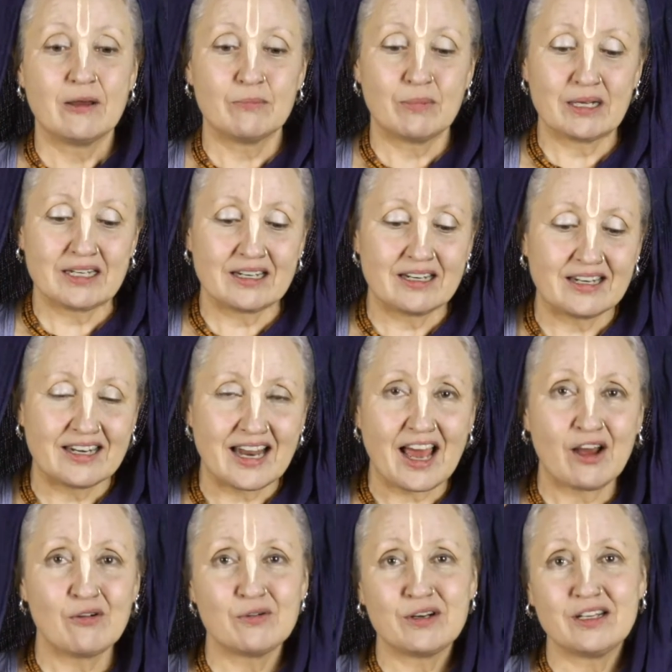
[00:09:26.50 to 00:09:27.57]
But
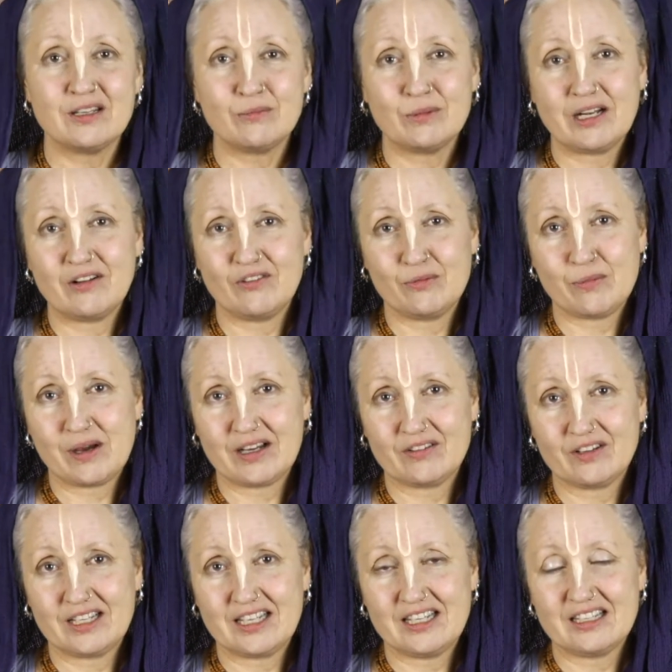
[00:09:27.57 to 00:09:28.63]
now we're in the middle of the
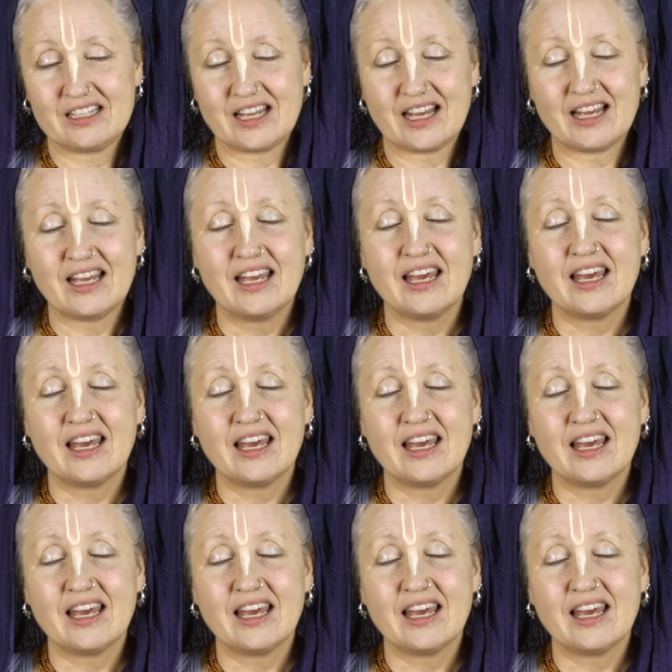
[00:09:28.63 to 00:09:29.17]
Bhagavad-gita,